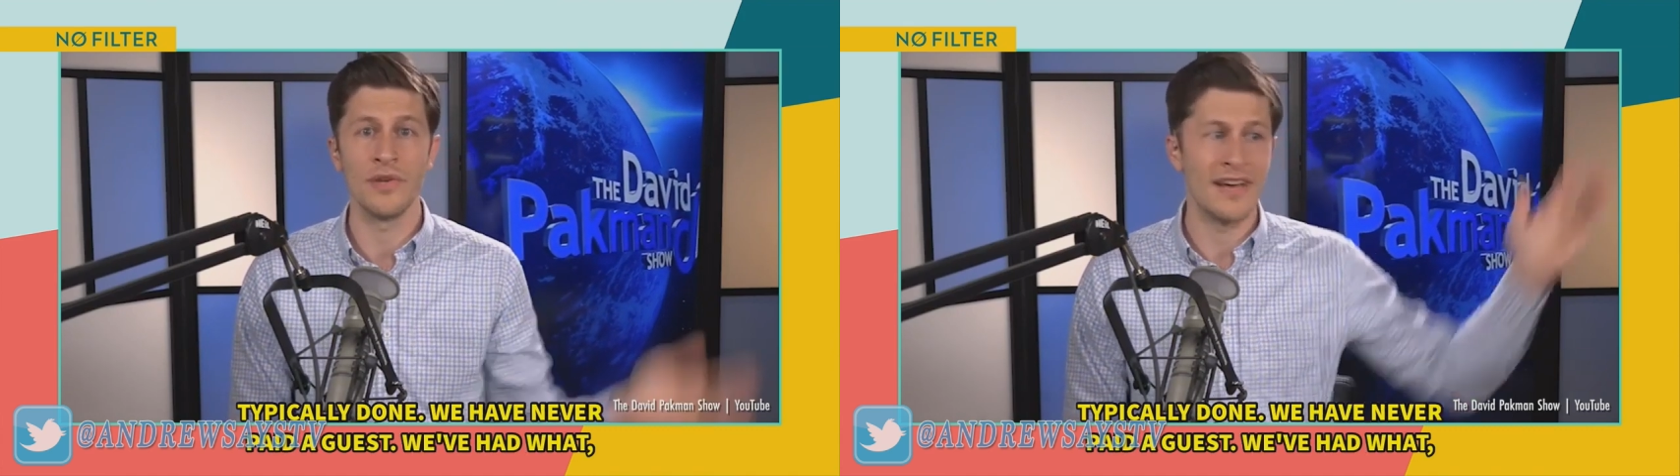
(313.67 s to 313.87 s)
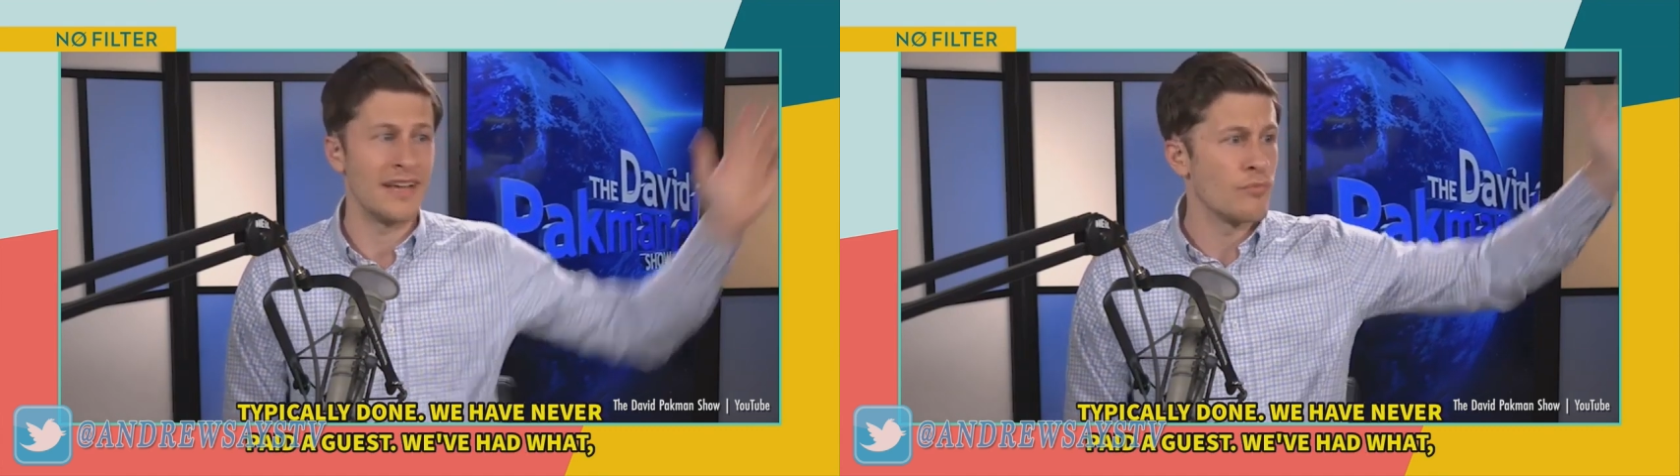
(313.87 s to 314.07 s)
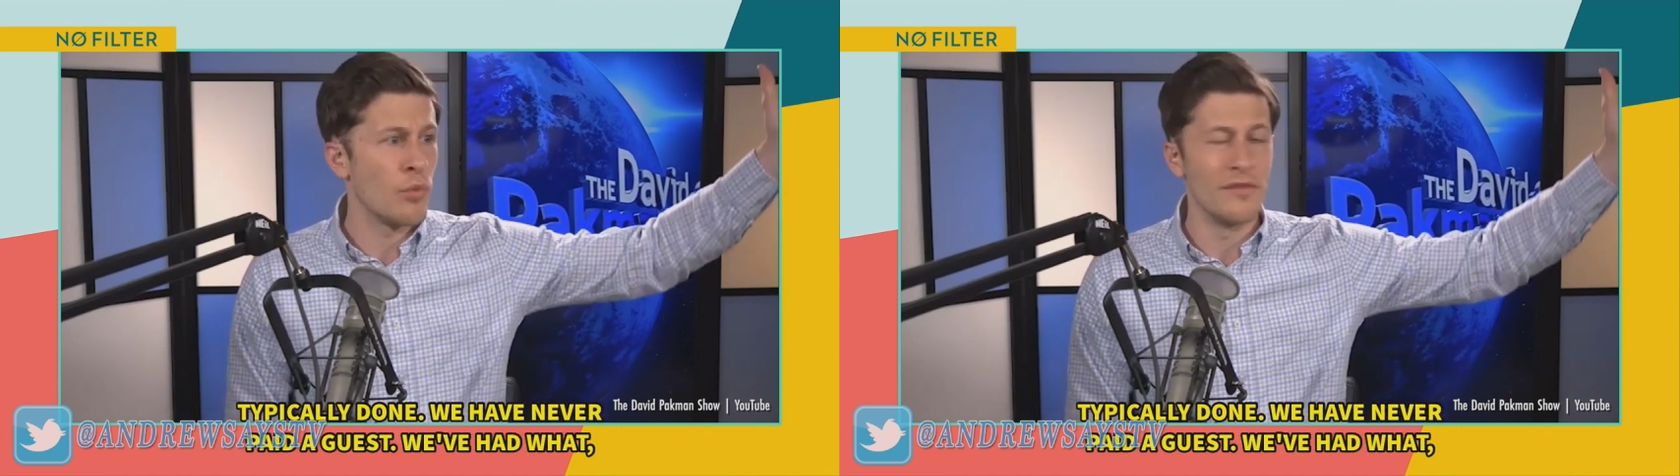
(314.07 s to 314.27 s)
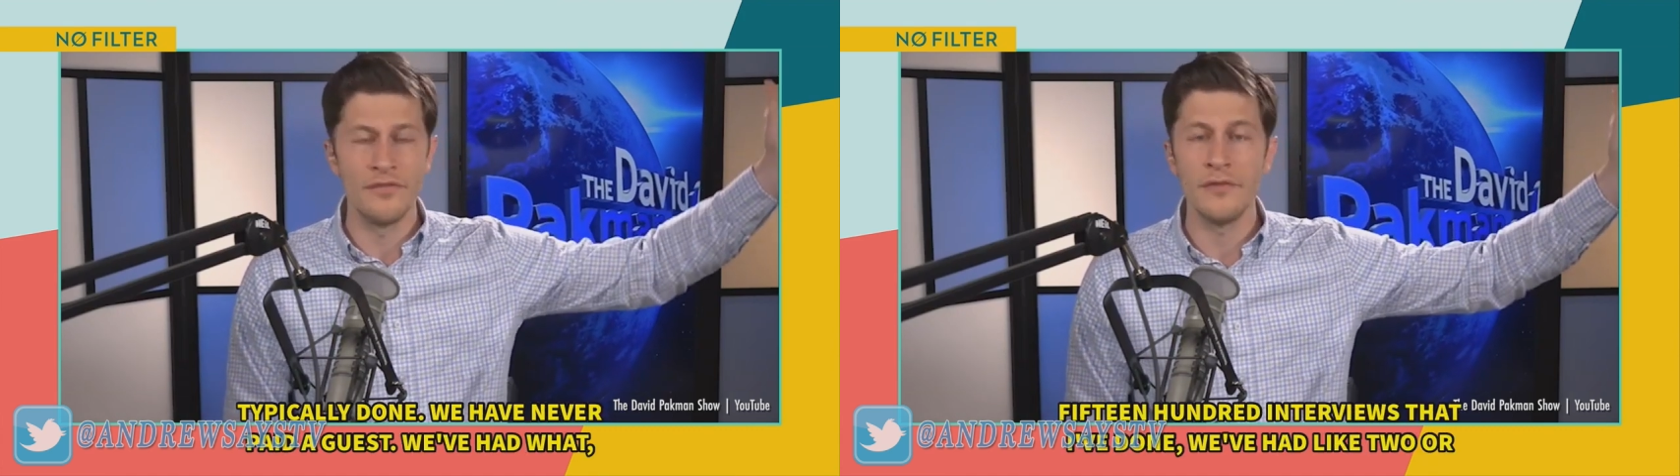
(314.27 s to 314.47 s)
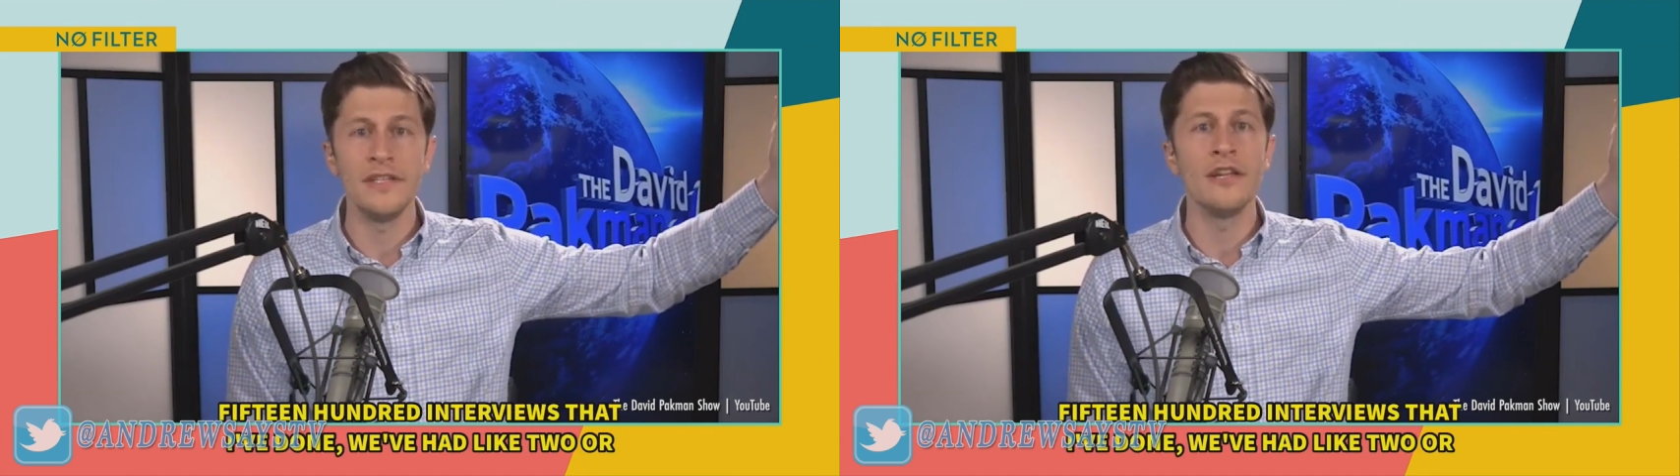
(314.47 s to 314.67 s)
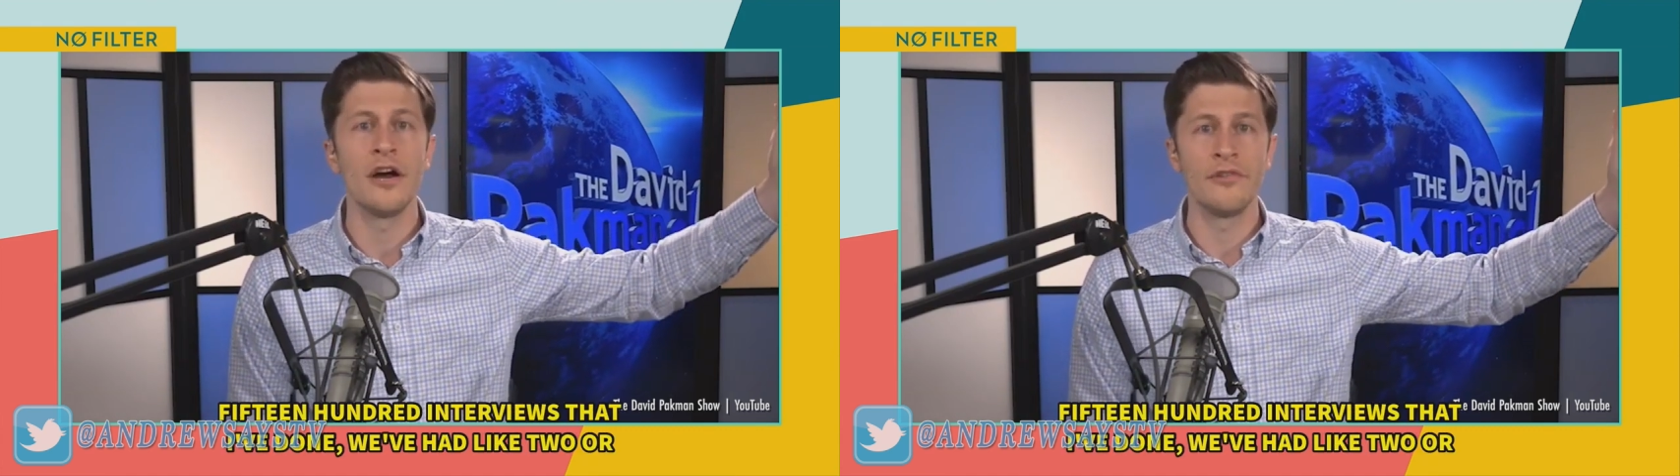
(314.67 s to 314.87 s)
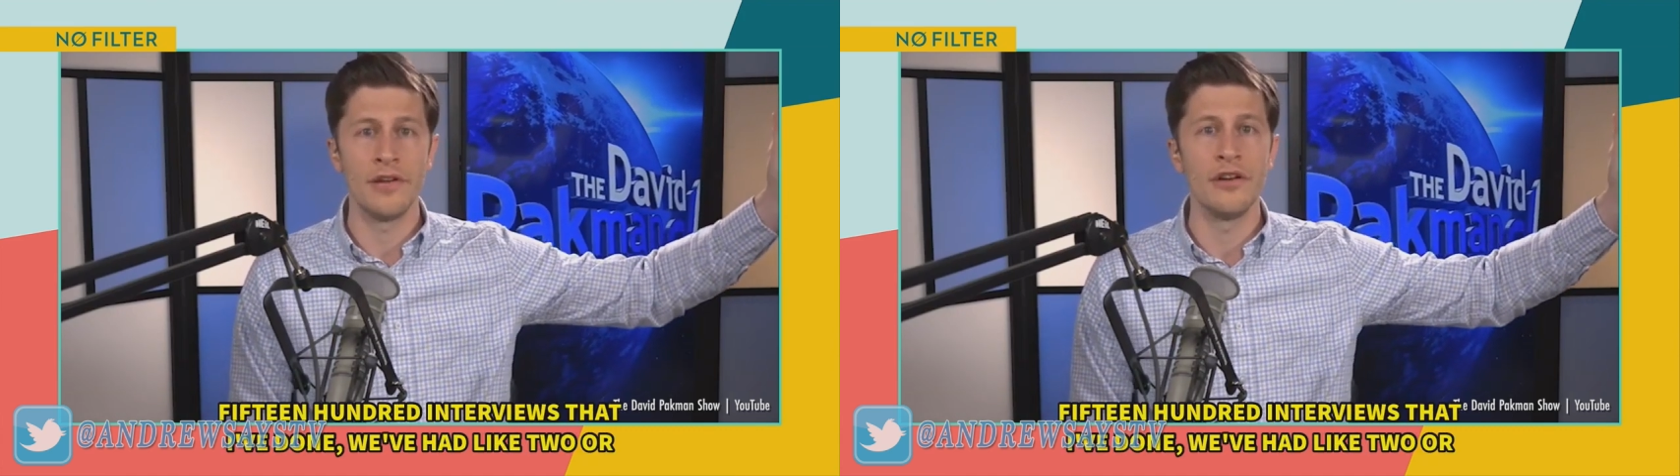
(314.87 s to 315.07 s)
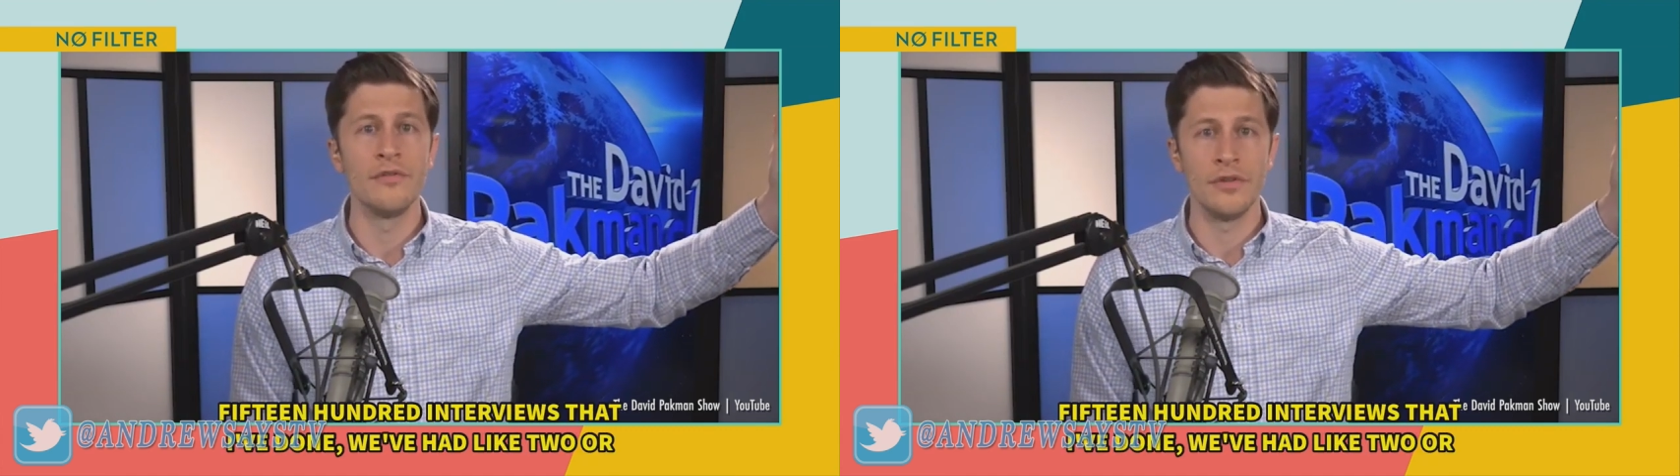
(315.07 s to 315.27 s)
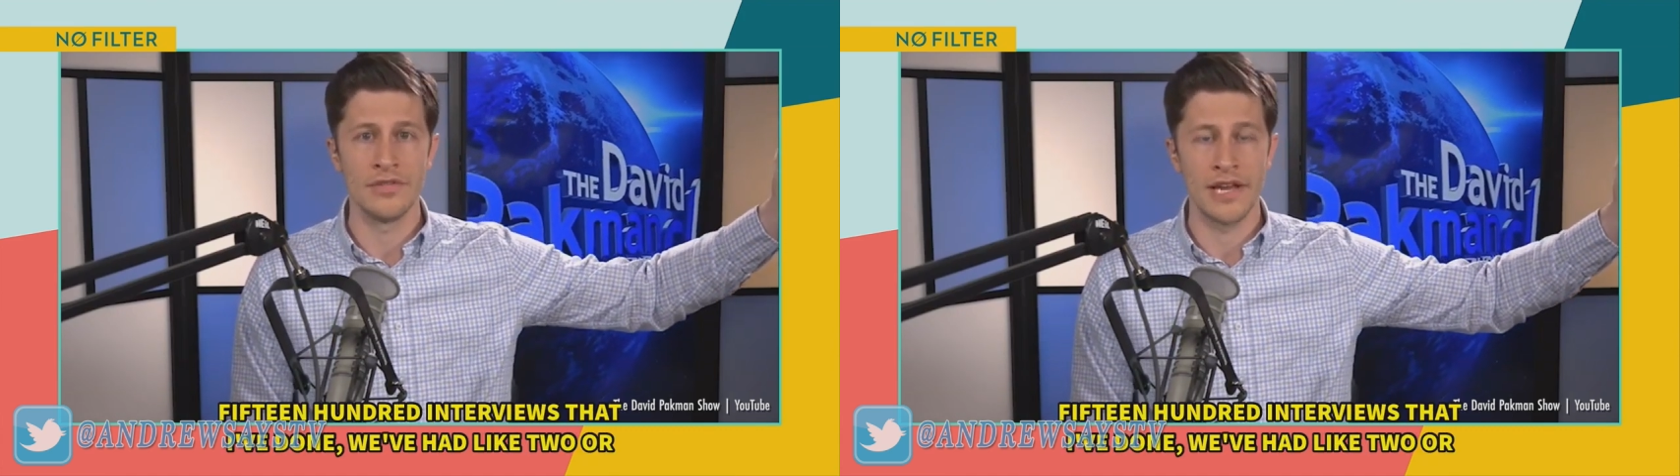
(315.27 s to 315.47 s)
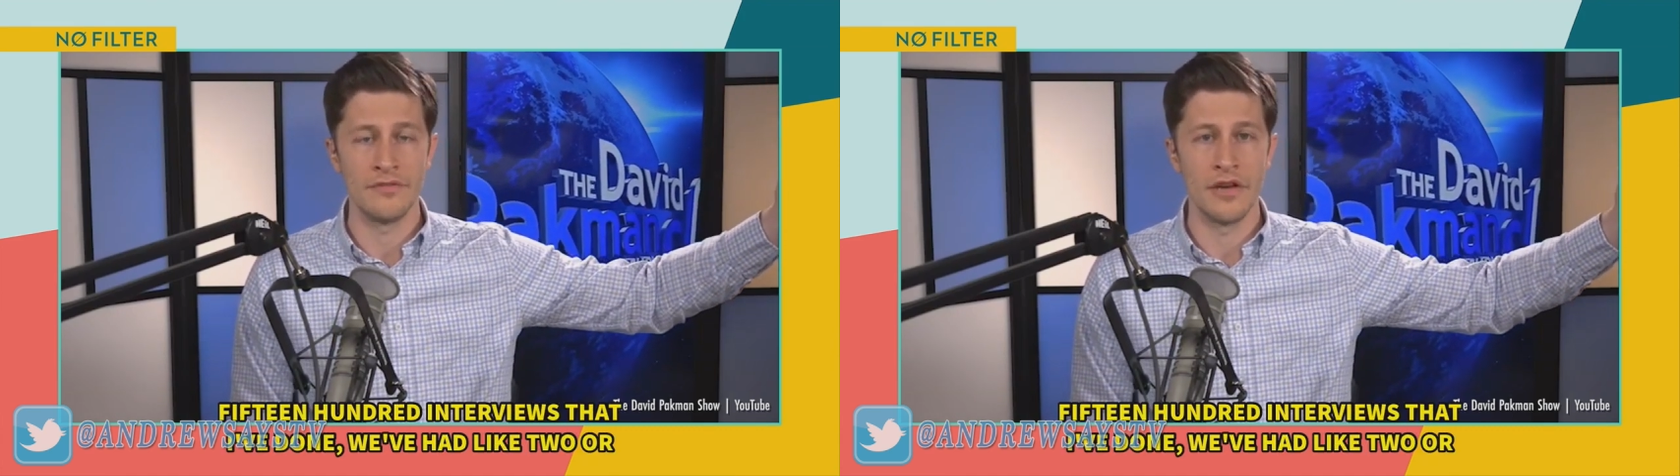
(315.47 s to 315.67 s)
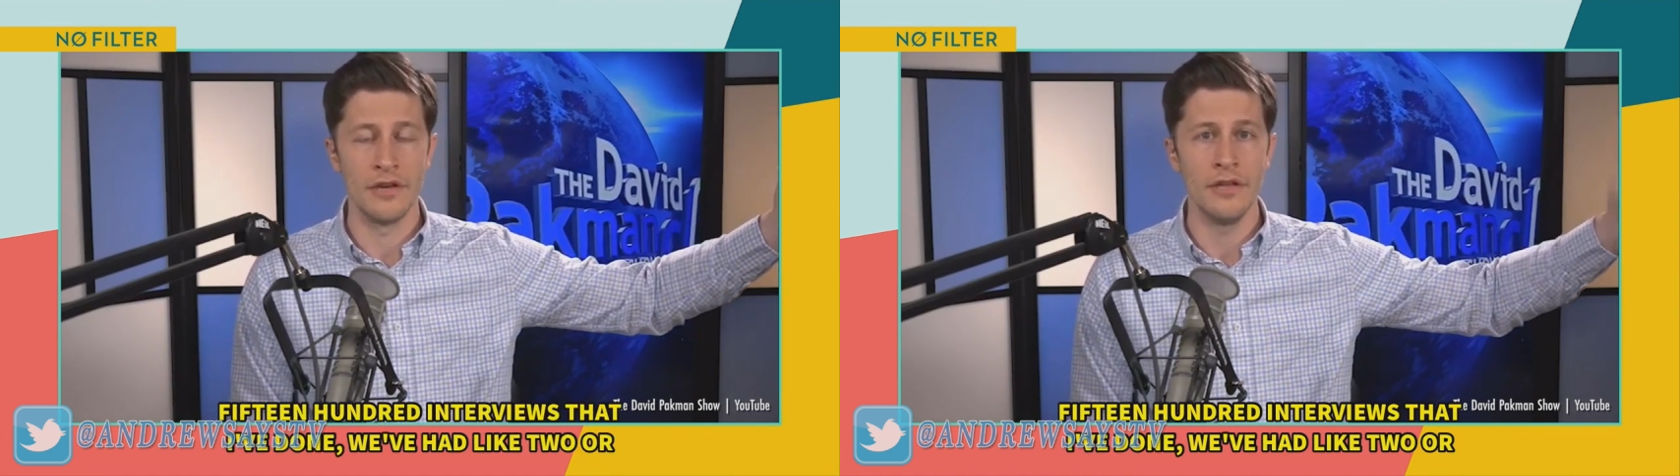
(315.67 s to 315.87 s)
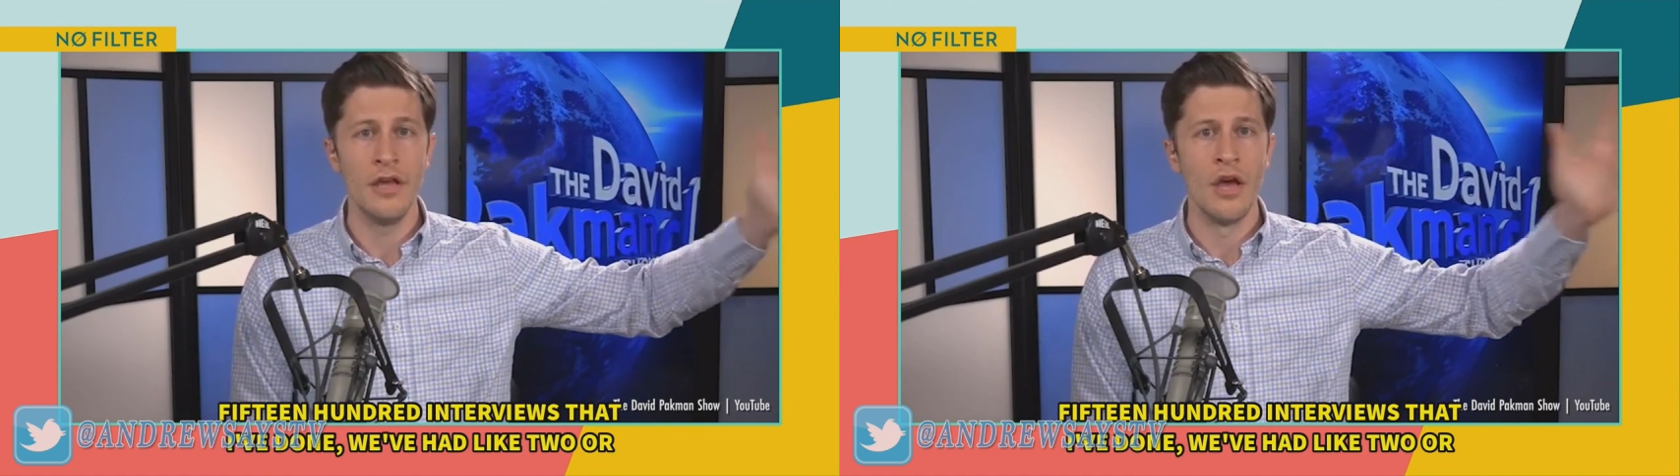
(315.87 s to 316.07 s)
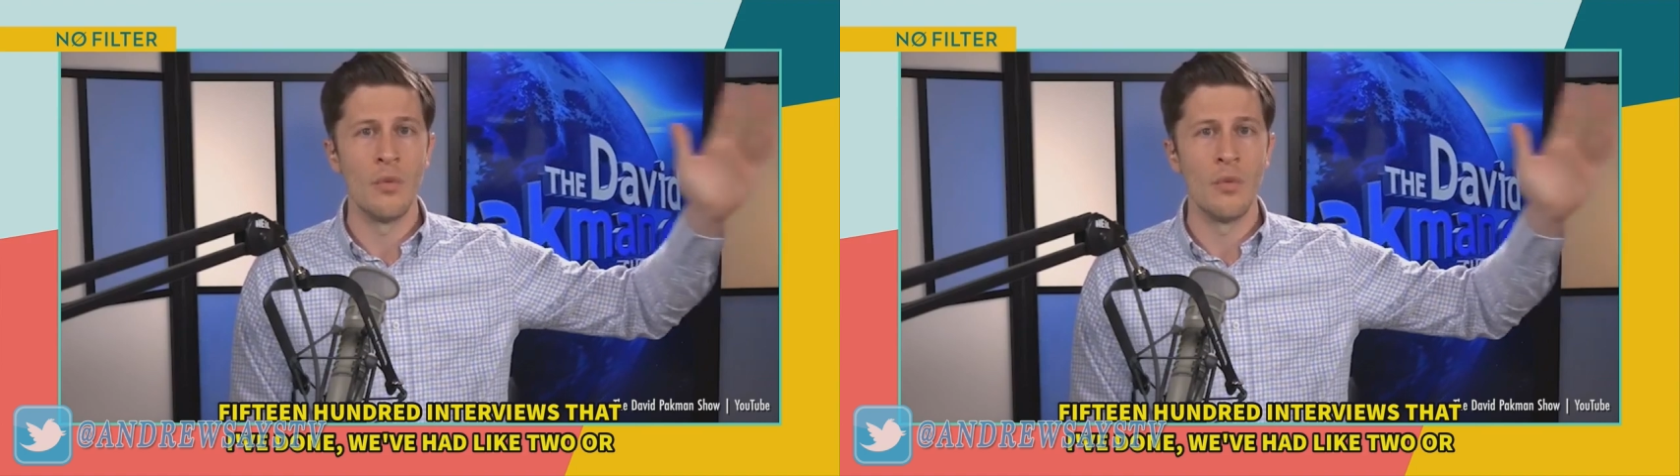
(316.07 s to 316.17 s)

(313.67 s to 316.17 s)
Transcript: We've had, what, 1,500 interviews that I've done.